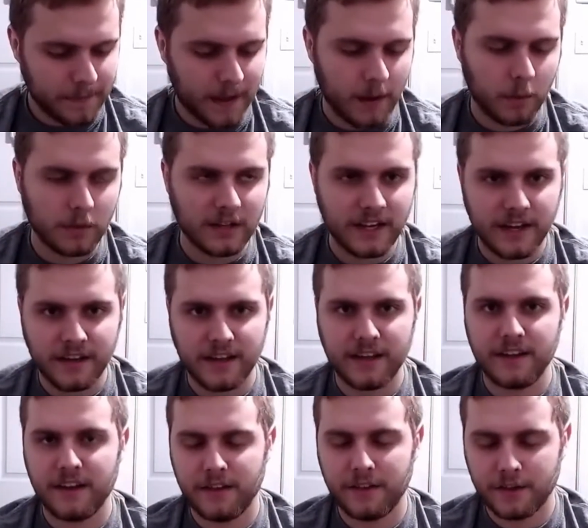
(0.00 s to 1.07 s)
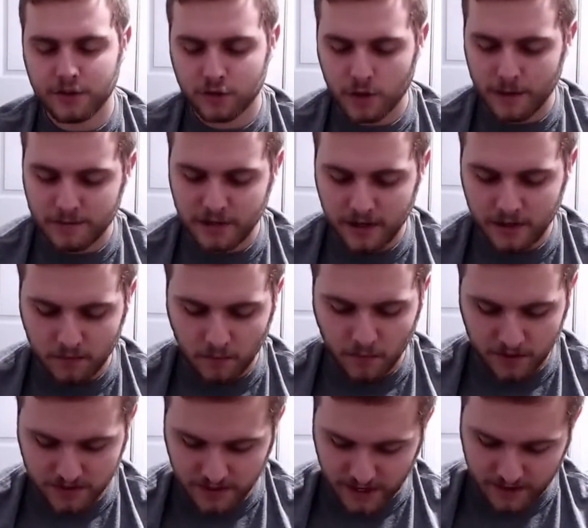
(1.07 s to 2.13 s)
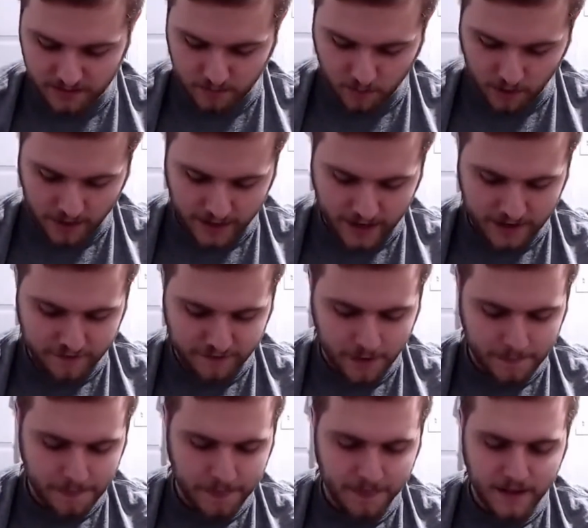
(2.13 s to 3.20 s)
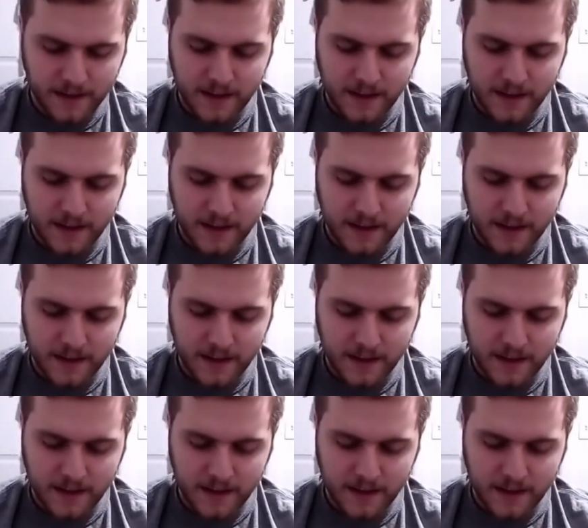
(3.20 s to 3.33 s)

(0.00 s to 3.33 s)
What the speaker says: I will link it in the description once again where I got it from.